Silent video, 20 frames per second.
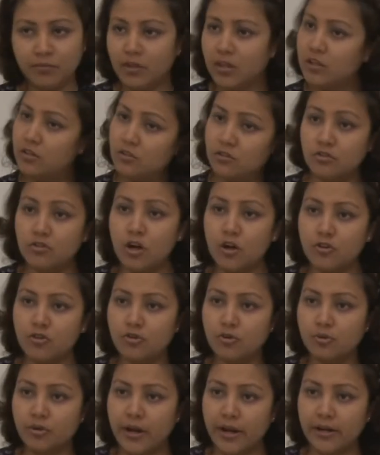It is not
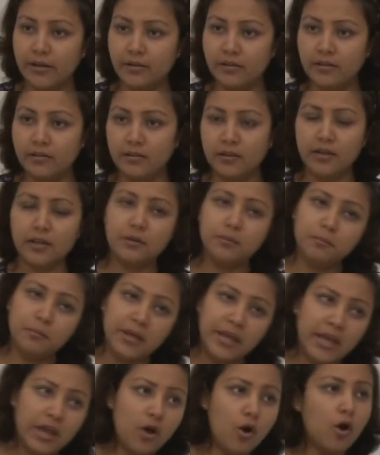true, right? It
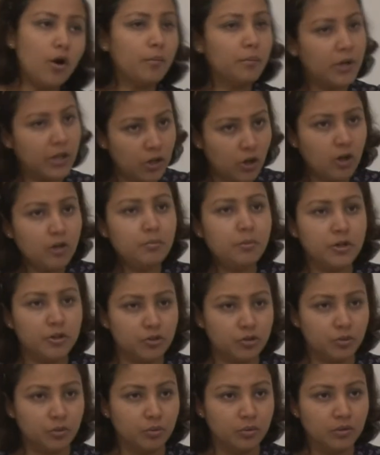may or may not be
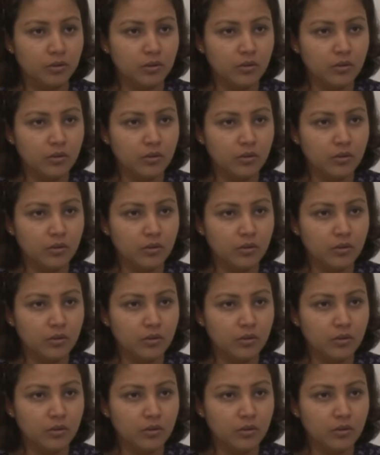true.